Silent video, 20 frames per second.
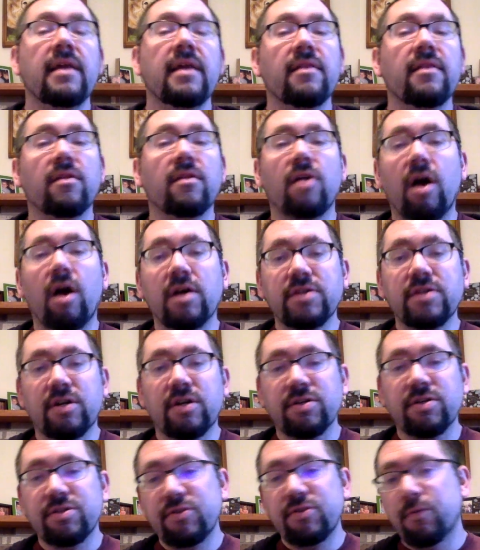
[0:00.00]
The laws are
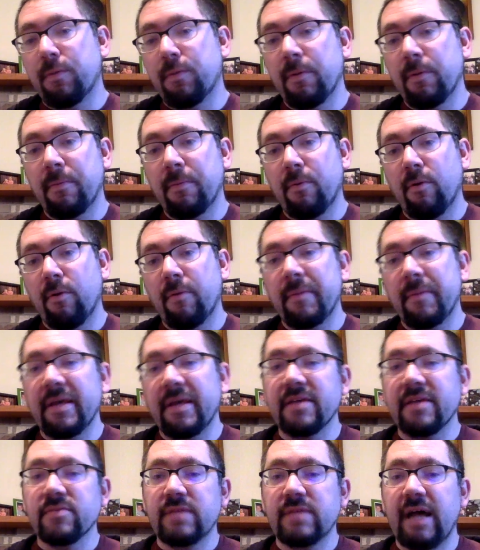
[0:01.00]
super important
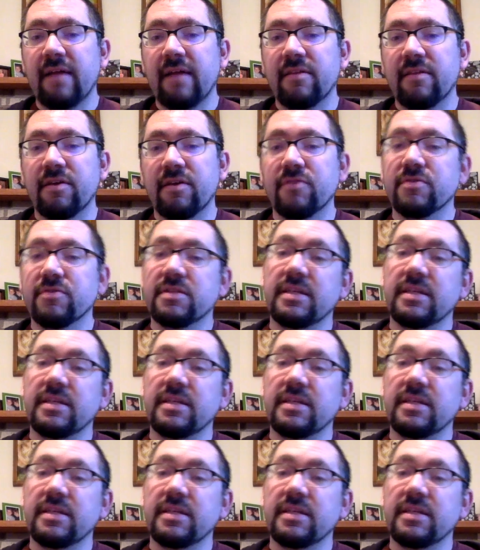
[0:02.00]
because without those,